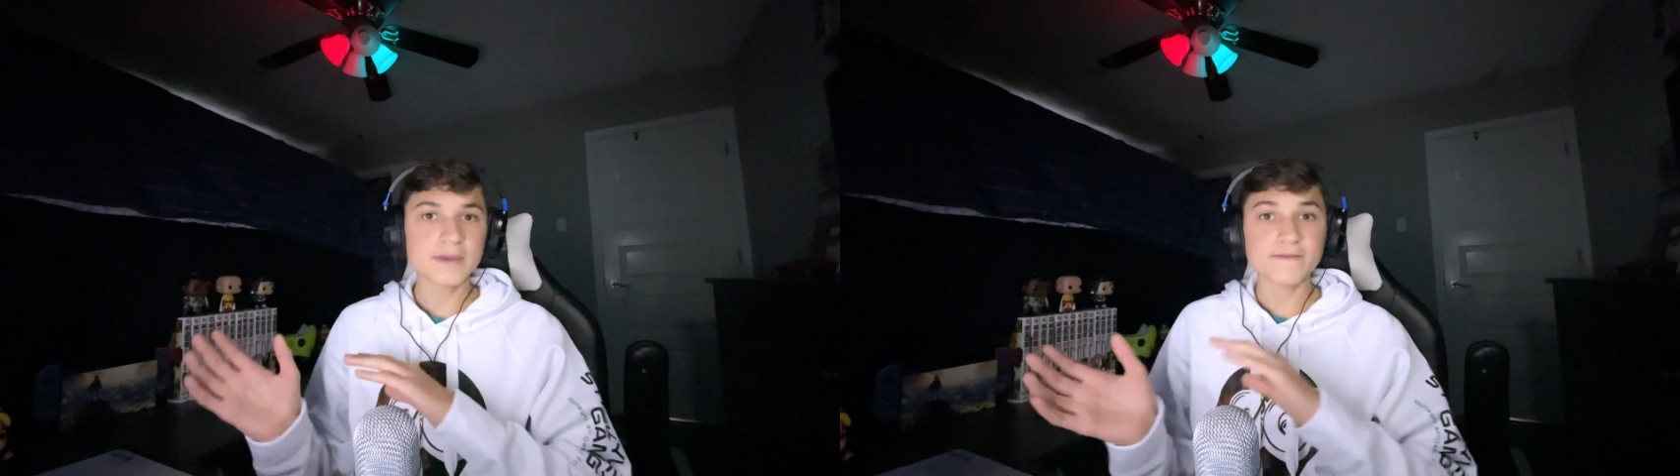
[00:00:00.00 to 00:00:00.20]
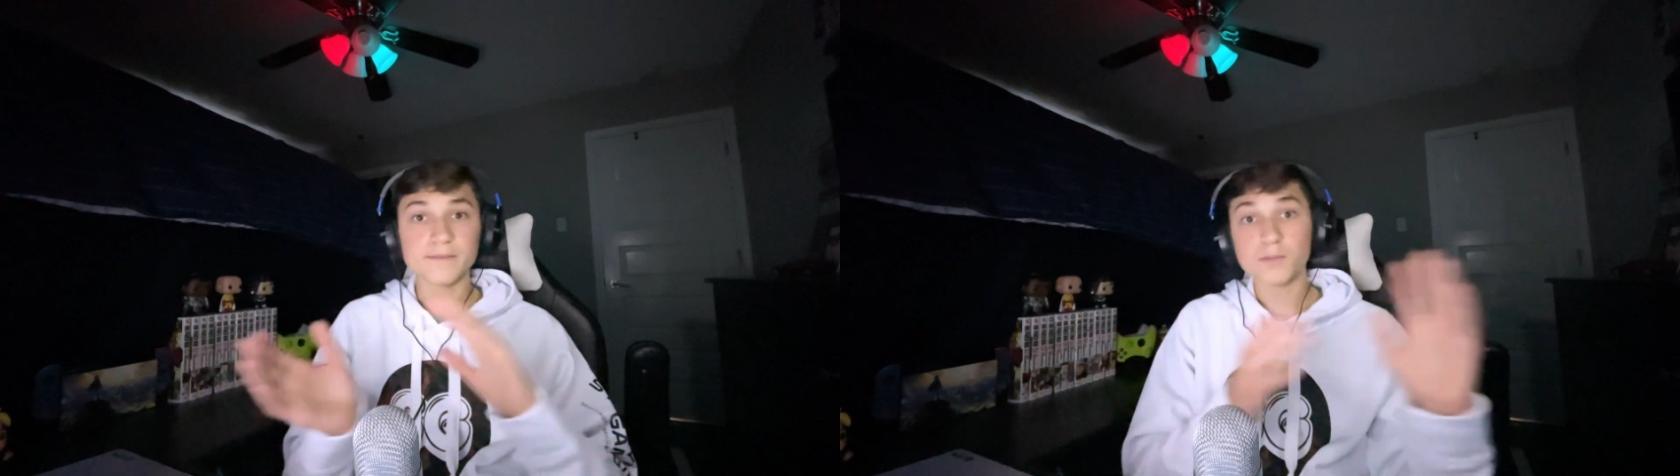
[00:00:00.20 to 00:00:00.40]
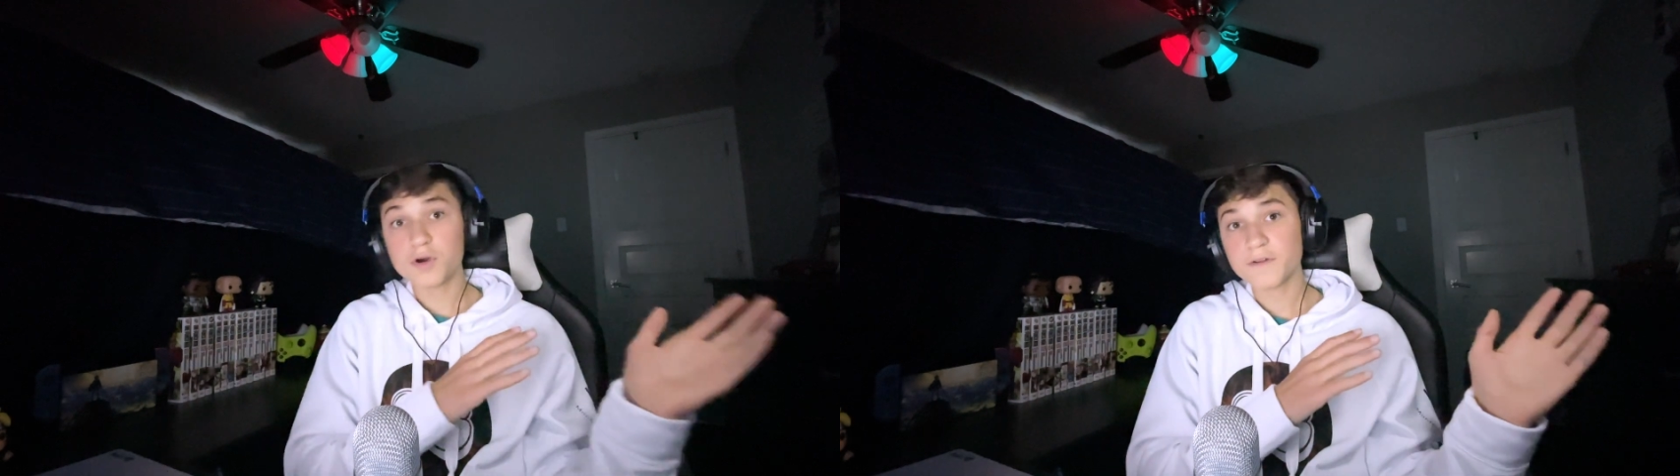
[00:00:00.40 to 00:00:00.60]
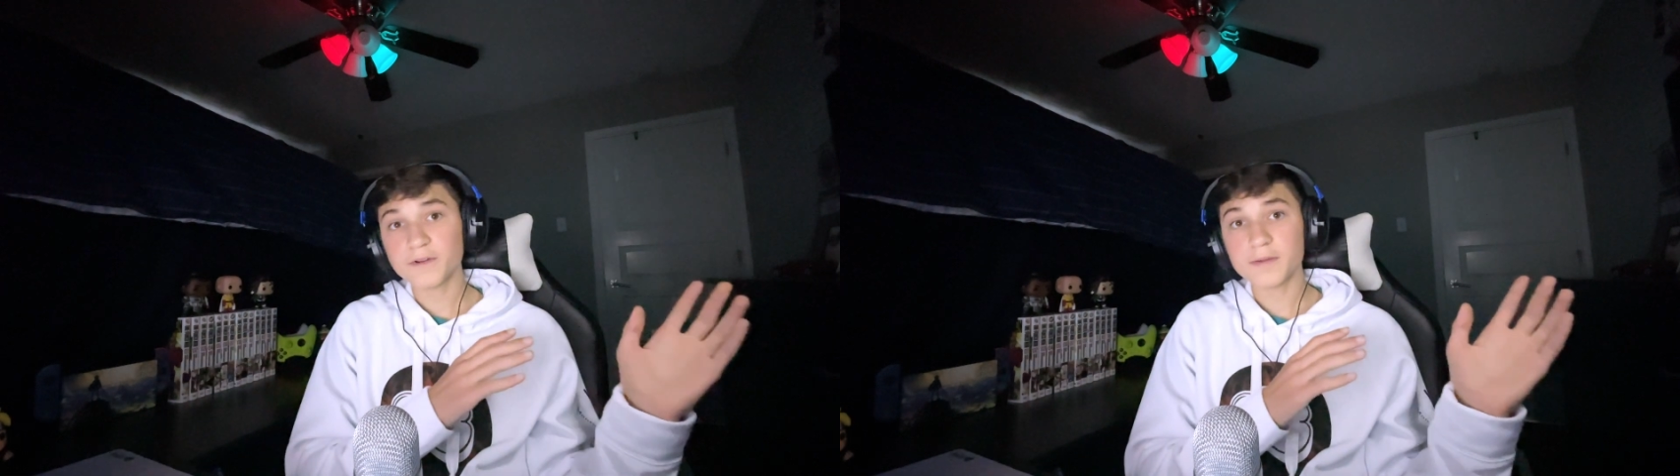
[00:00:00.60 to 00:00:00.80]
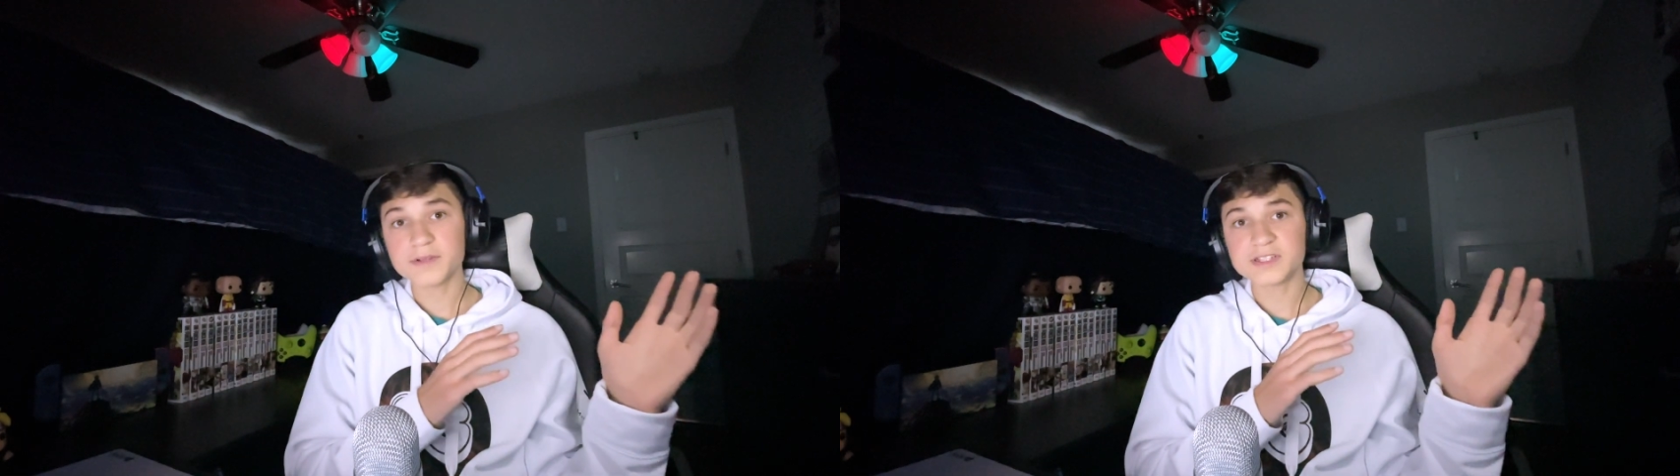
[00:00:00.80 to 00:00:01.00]
even more of
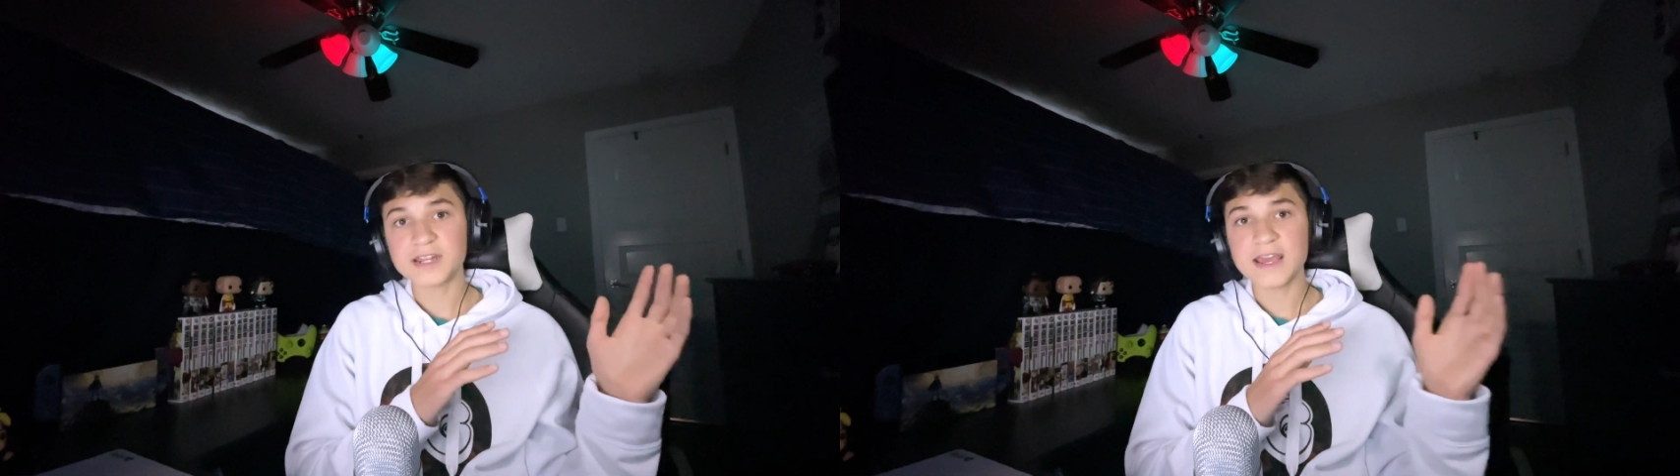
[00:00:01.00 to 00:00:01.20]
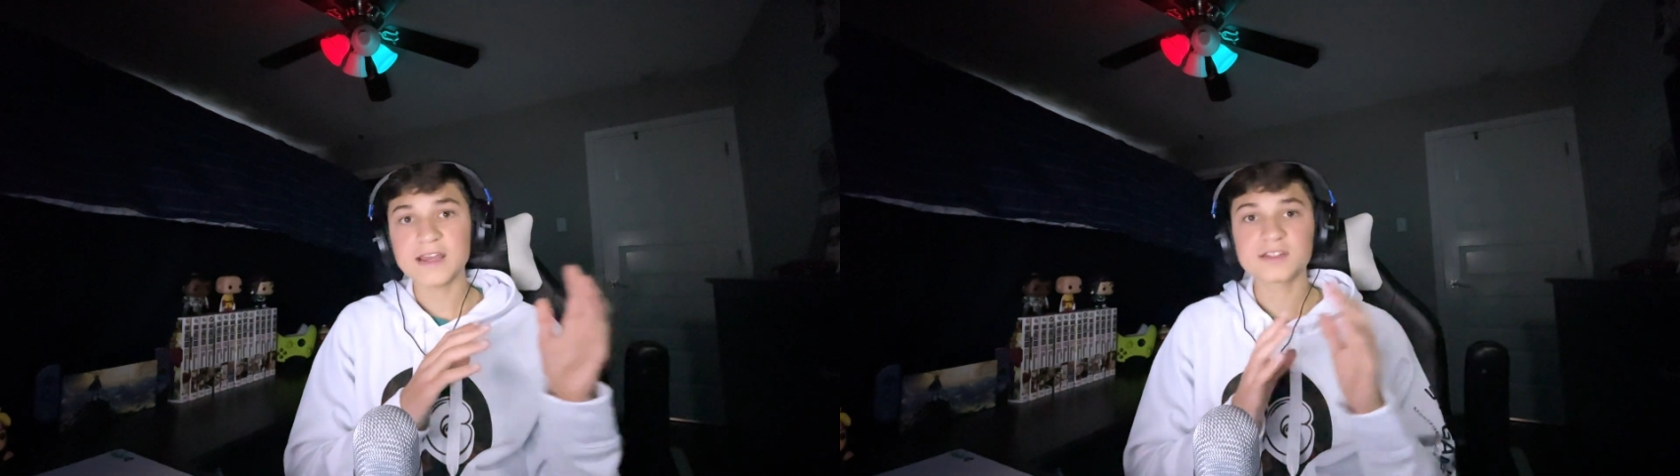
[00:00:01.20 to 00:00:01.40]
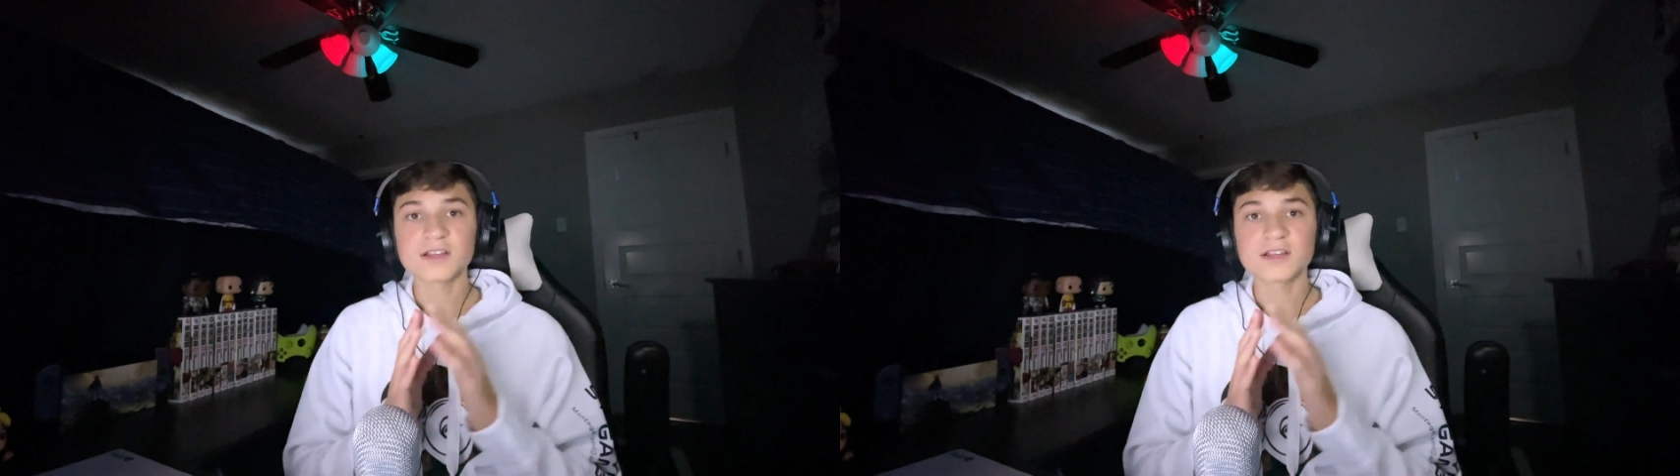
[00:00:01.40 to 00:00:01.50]
our mistakes